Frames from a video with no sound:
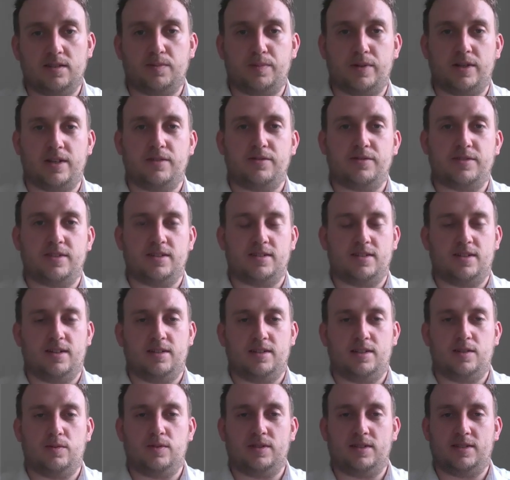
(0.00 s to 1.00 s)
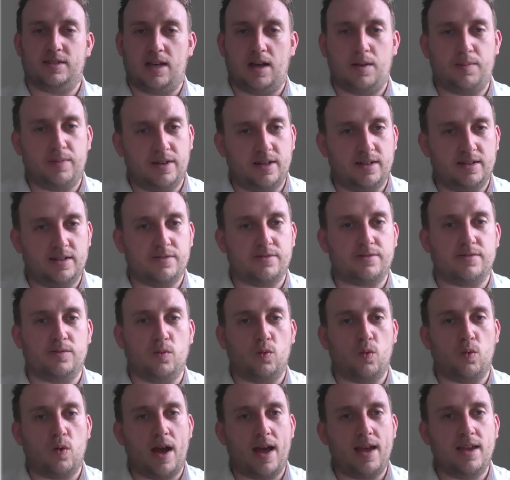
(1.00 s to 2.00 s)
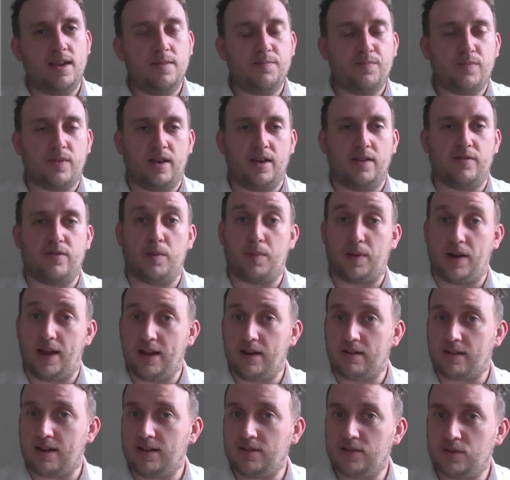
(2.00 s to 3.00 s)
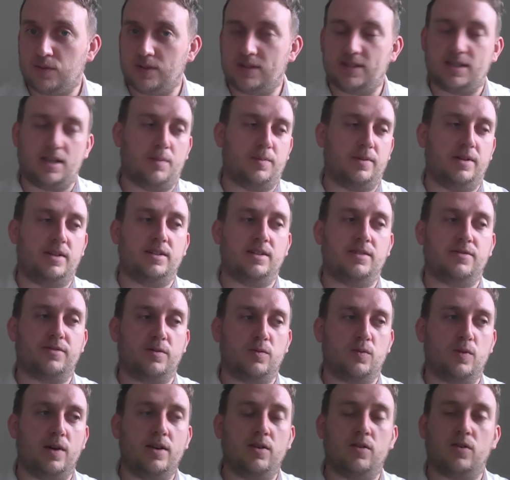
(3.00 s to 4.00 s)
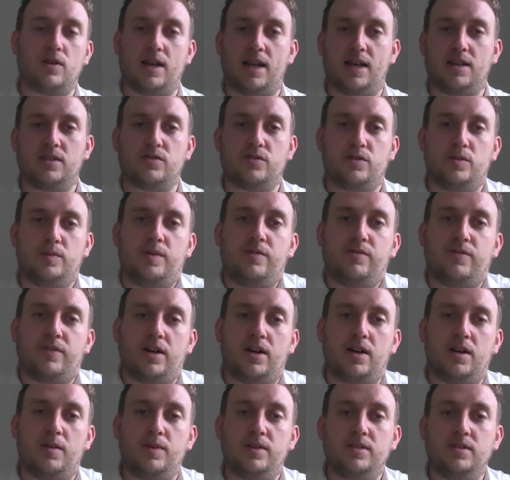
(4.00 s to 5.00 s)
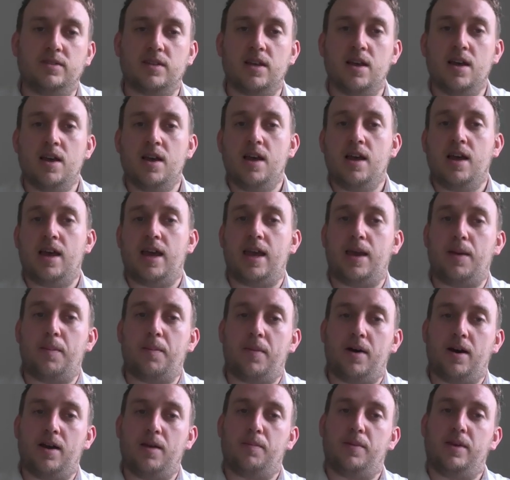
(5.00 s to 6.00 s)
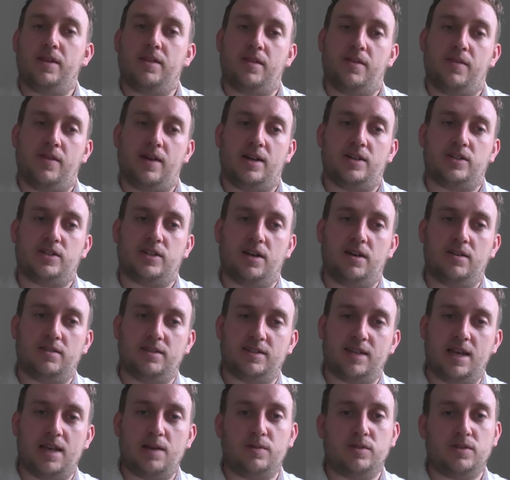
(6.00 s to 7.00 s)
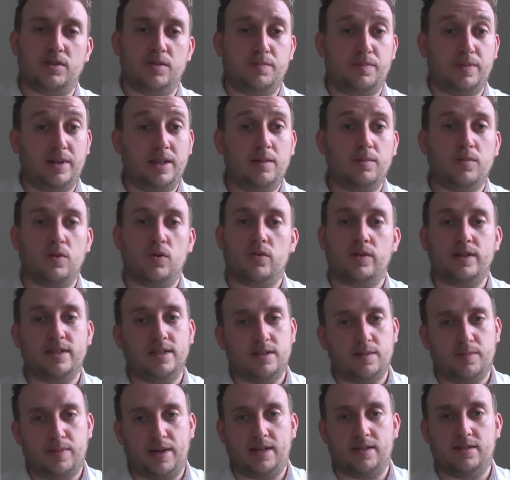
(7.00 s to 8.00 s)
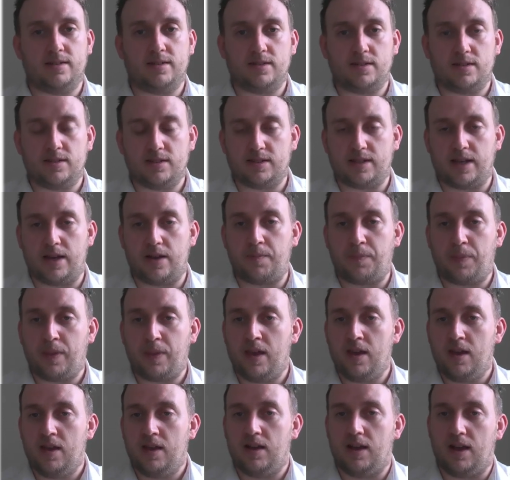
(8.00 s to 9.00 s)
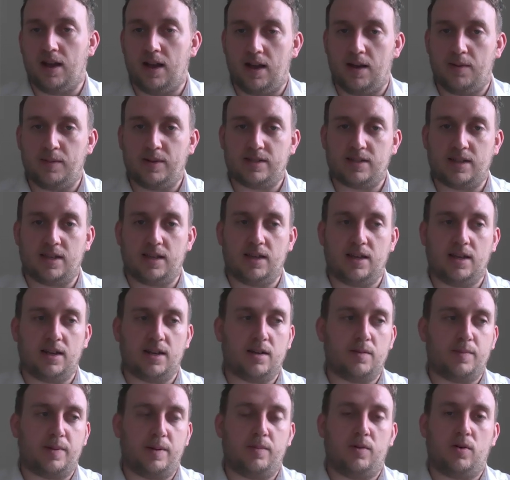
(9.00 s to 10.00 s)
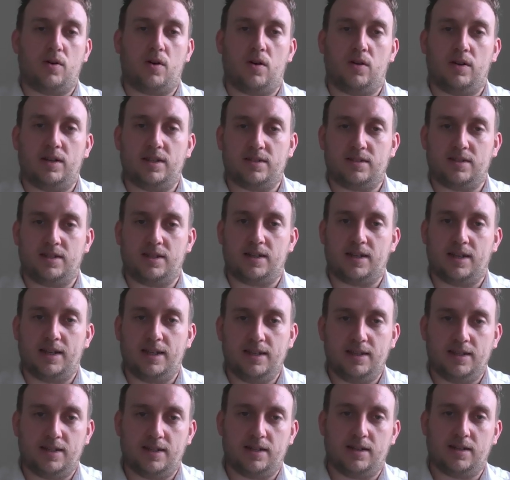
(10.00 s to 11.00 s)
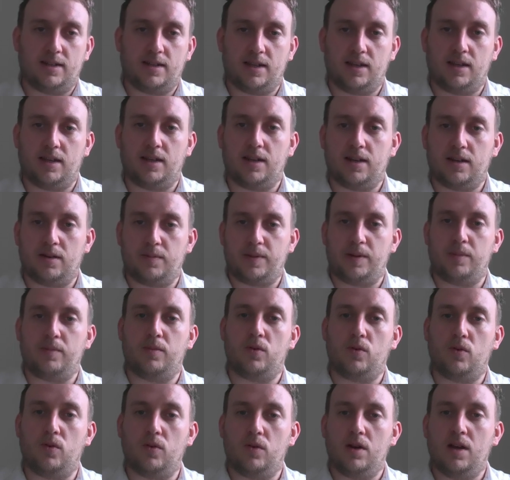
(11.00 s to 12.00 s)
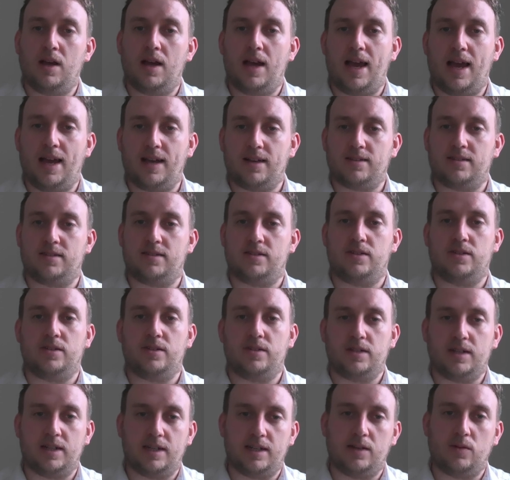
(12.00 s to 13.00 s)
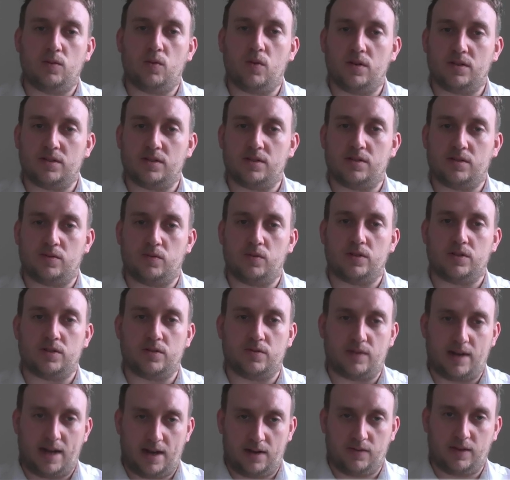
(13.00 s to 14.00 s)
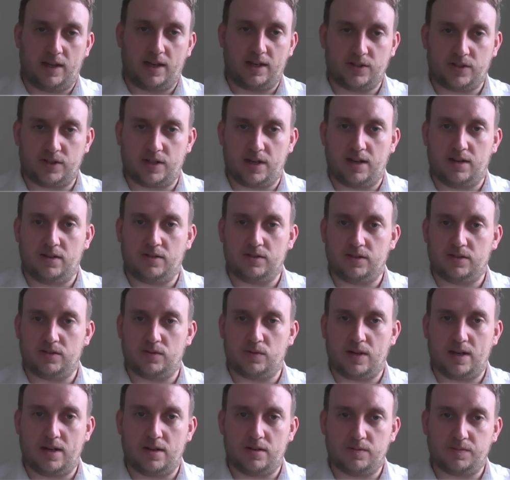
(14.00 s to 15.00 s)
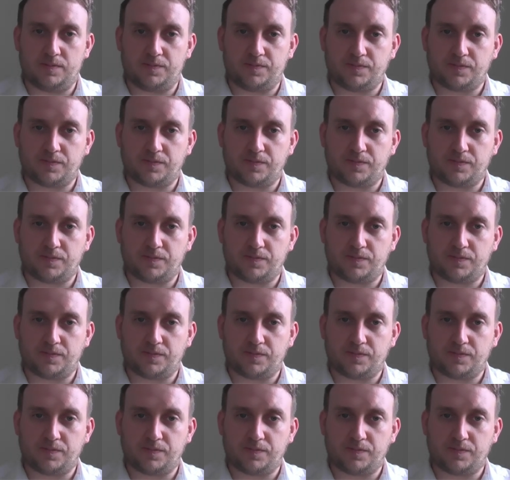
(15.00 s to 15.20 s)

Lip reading: But if society was set up in a different way, if the playgrounds were set up in a different way, or classroom environments, it might be that child is able to be more independent. So it's thinking a little bit more holistically and thinking a little bit more externally at what's around that child as well.